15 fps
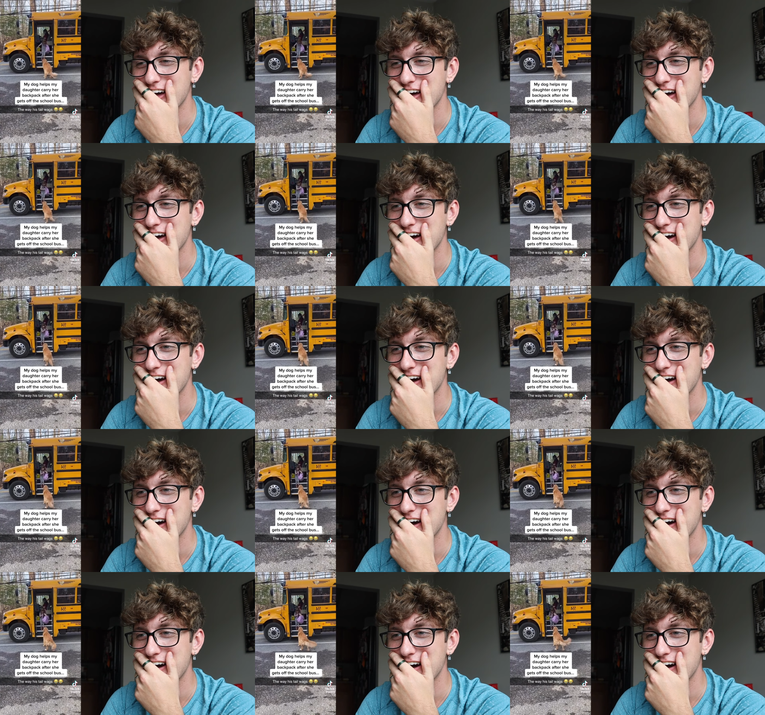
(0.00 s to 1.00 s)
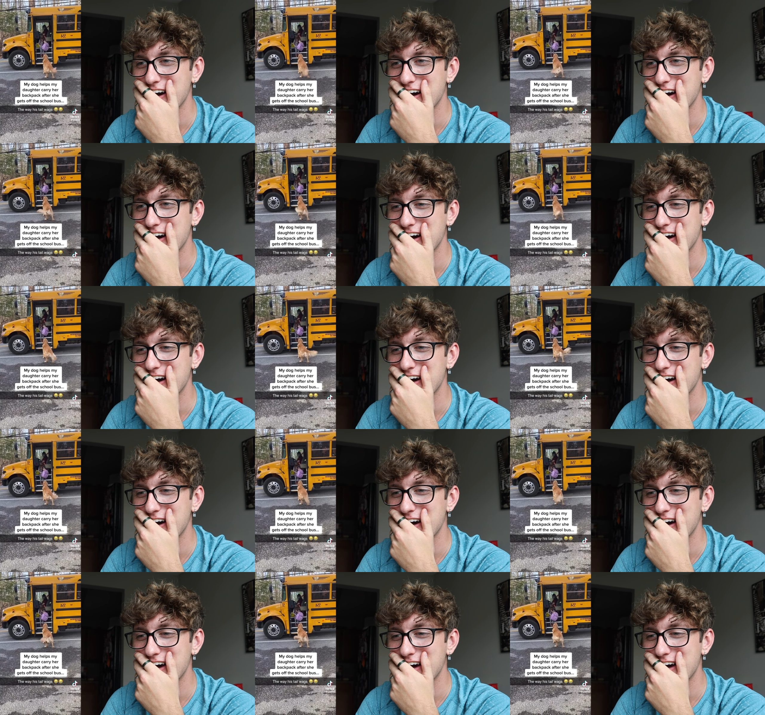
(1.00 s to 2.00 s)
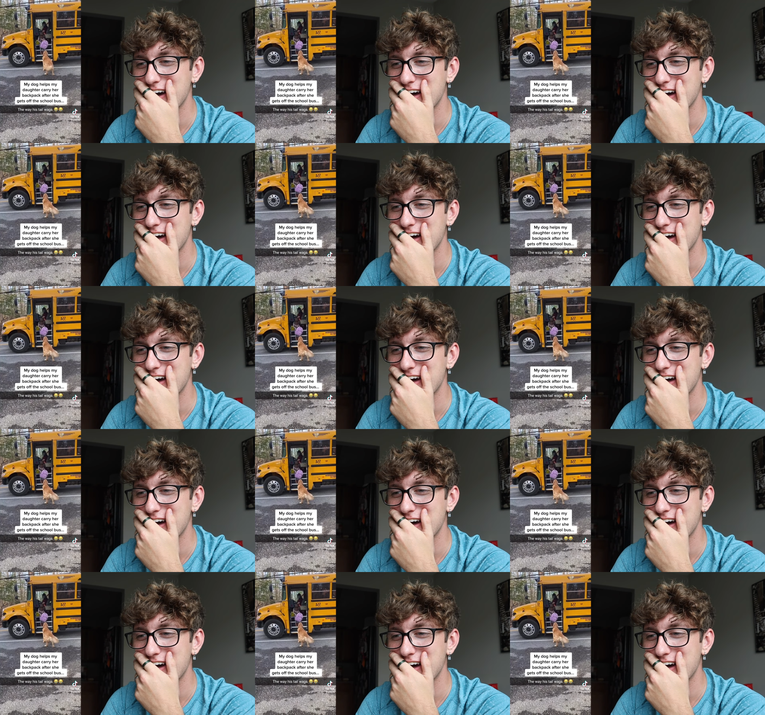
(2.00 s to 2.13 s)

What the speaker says: Nobody speaks.